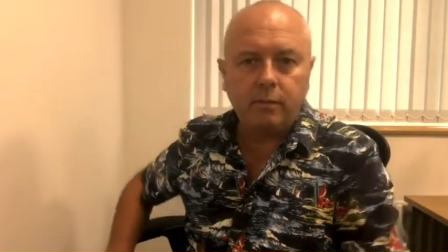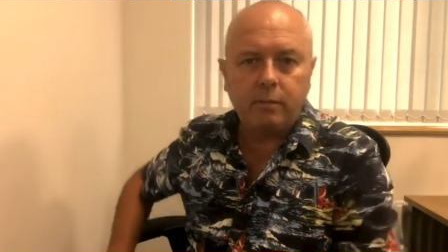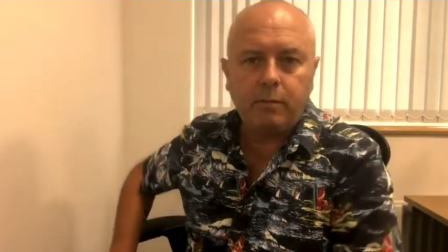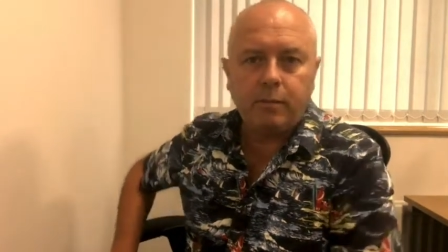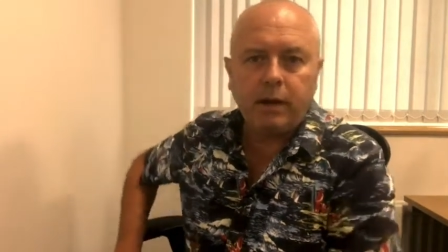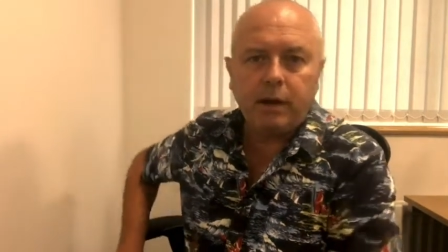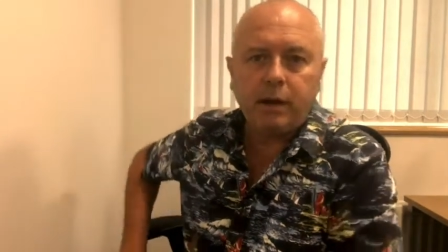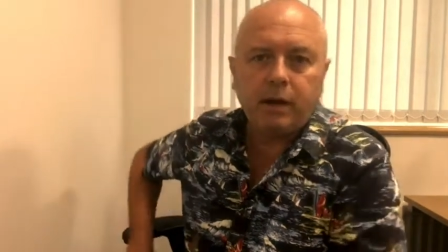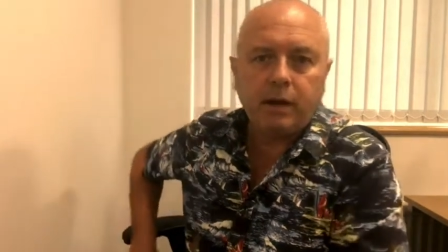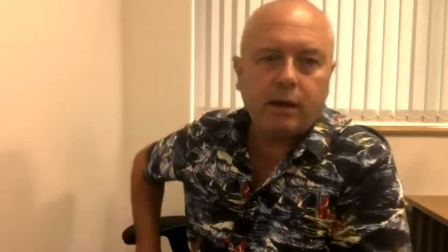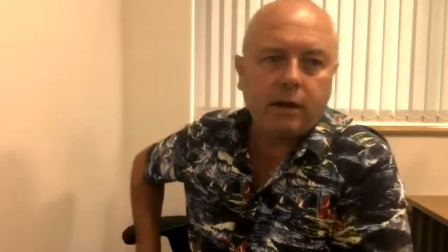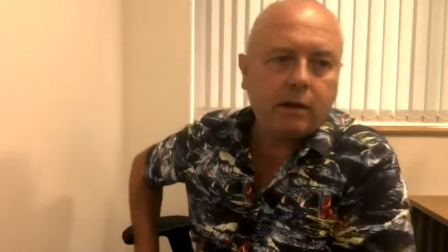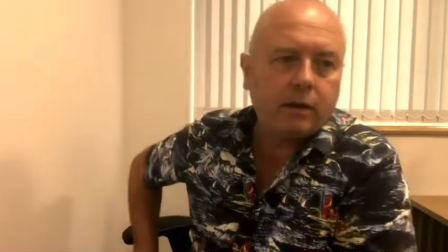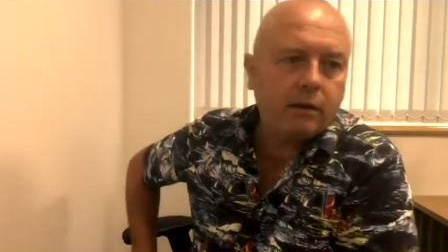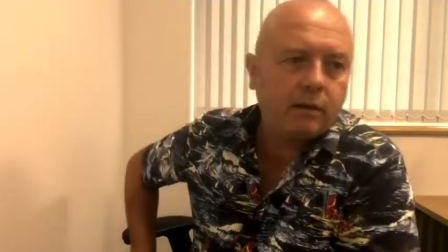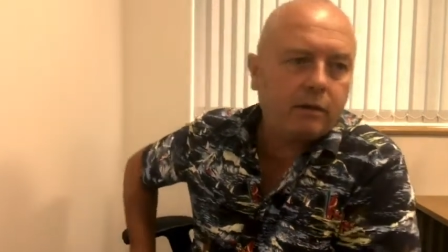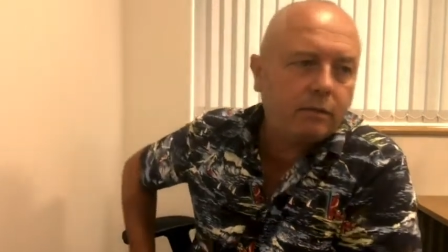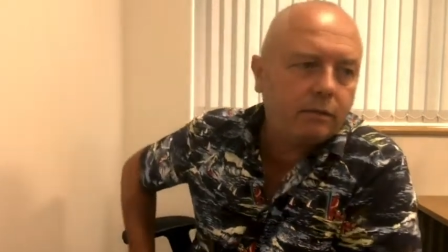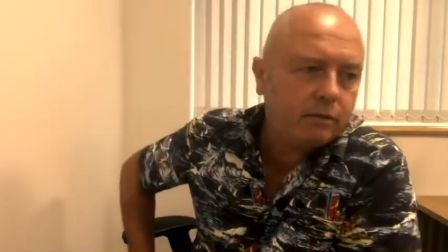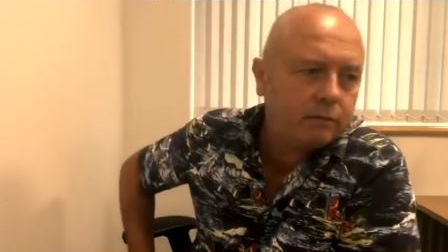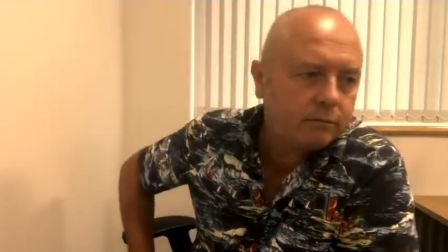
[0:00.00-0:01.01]
pink
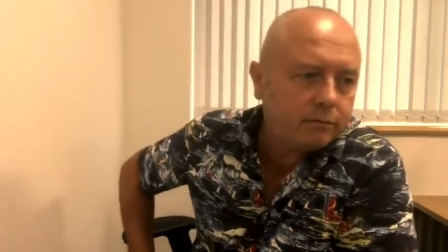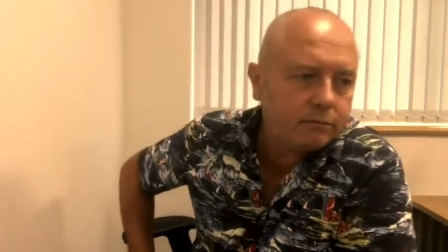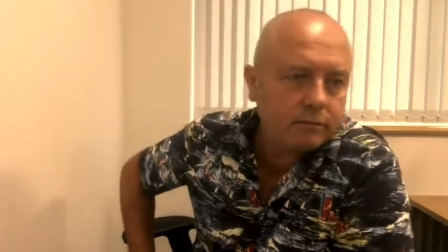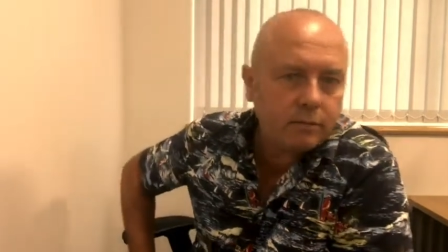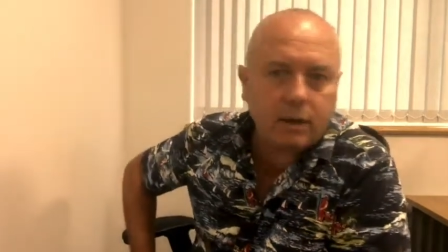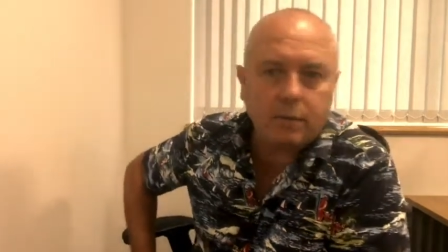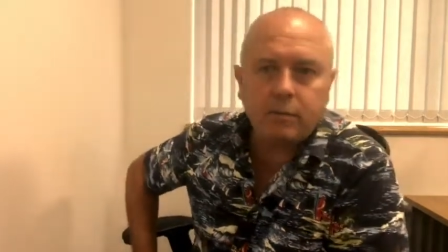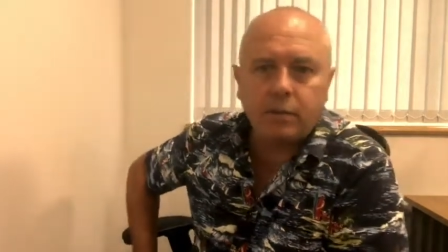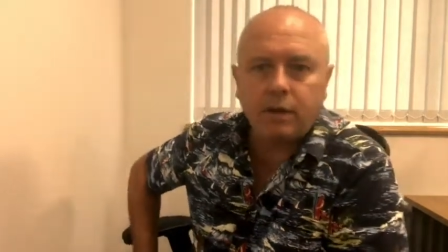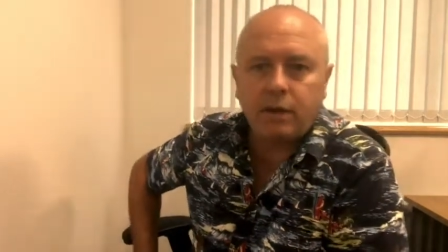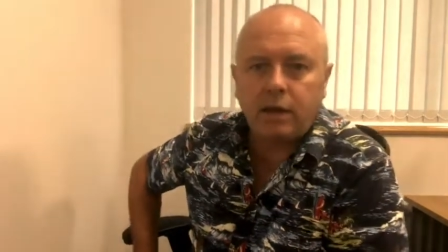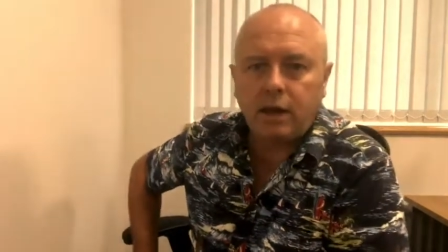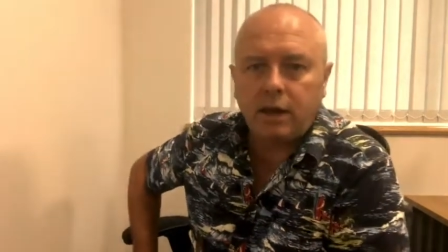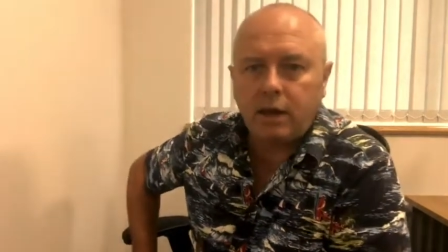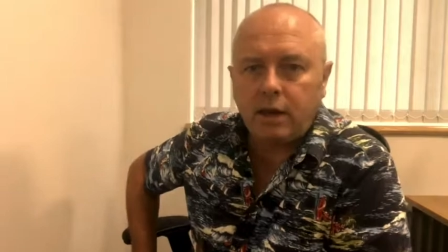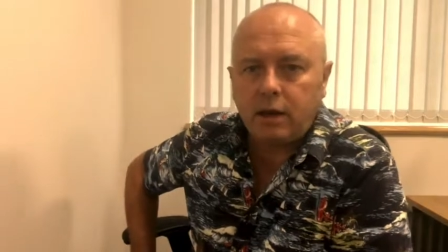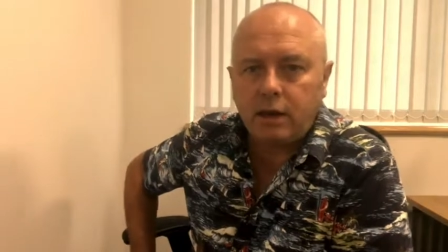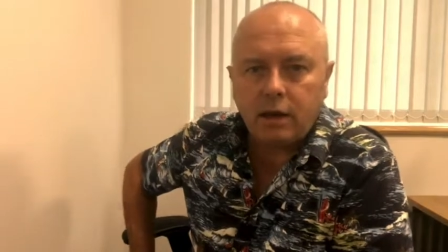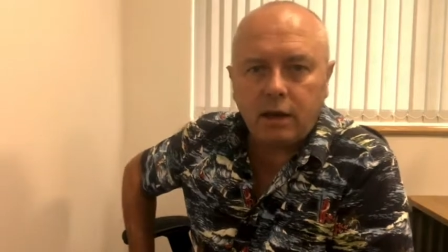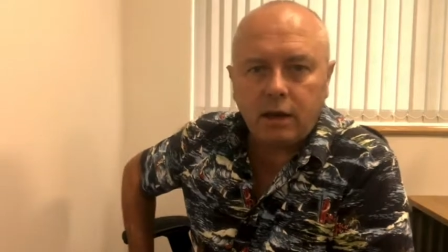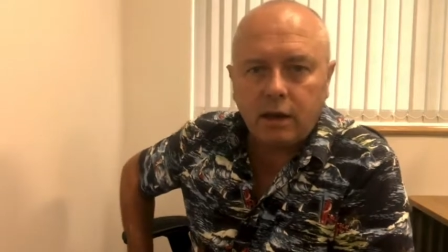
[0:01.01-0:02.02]

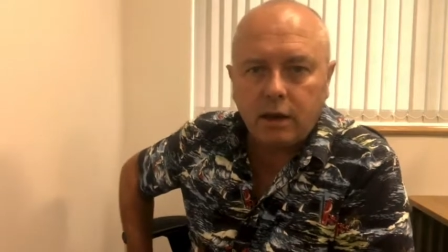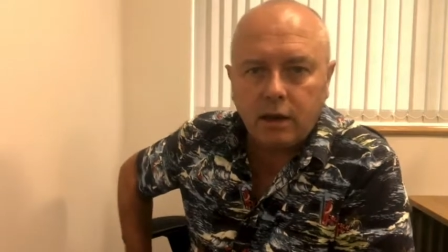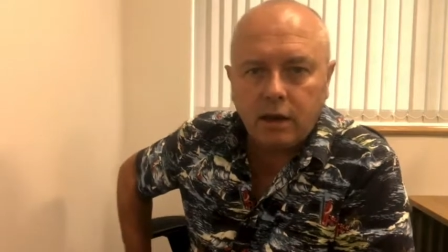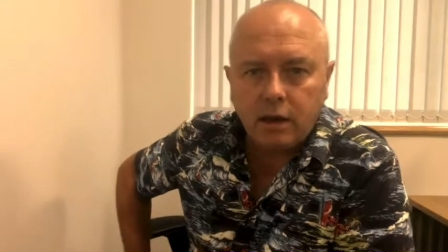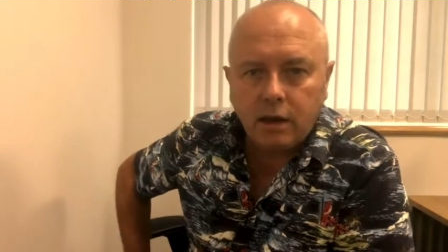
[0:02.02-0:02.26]
Lamborghini